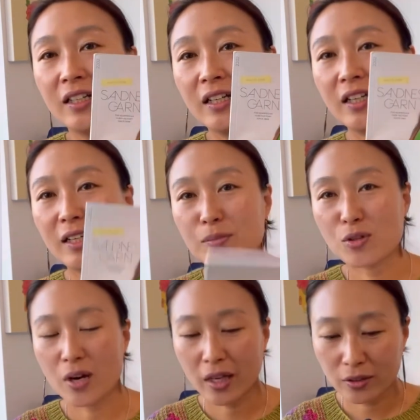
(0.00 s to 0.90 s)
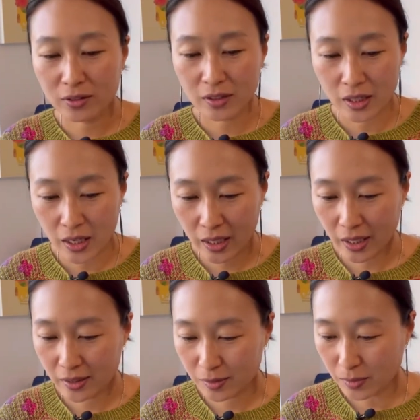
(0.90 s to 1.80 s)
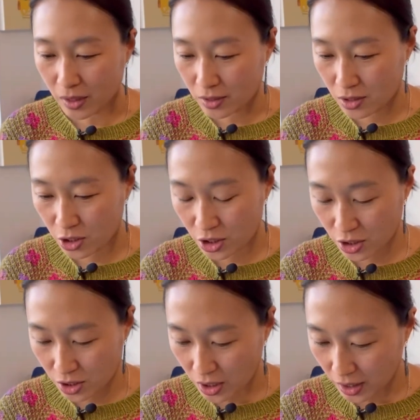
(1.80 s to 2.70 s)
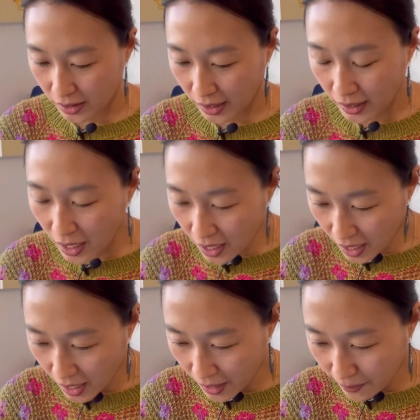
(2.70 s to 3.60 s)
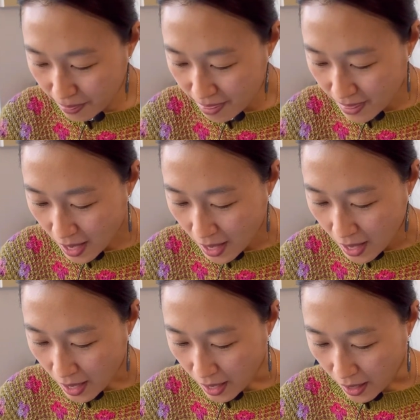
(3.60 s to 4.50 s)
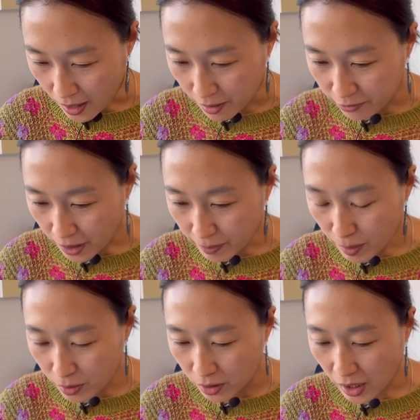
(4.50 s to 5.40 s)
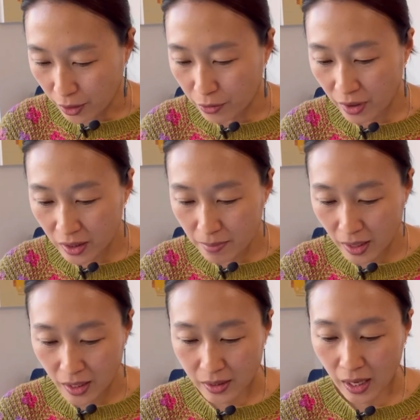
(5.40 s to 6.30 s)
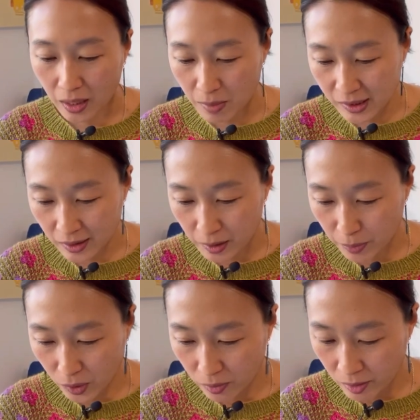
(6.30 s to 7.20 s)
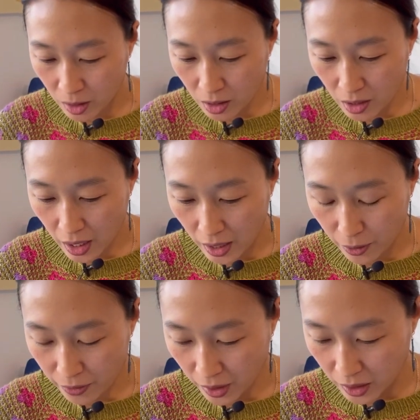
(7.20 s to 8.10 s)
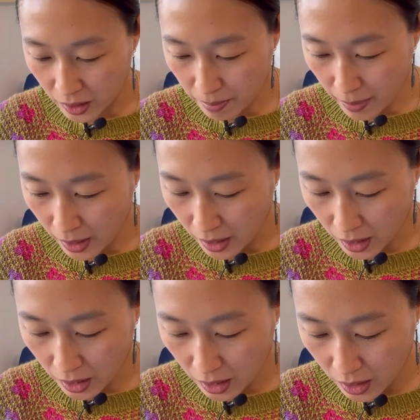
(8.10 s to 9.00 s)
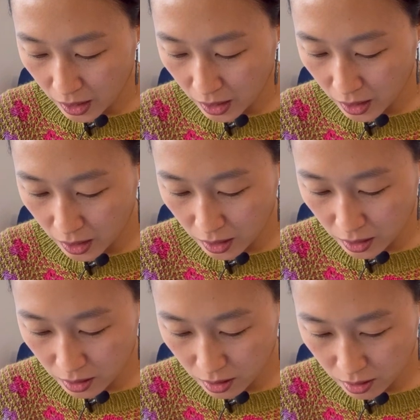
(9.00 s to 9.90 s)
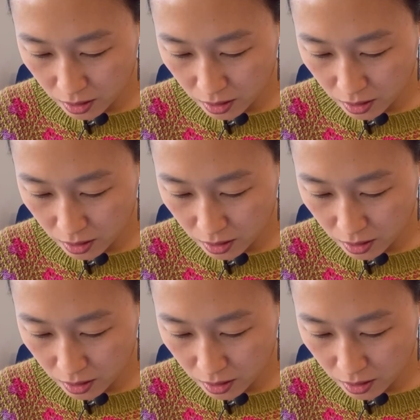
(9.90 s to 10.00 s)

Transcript: And I'm trying to knit as much as I can from the book. I already made Amy Sleepover. I already made...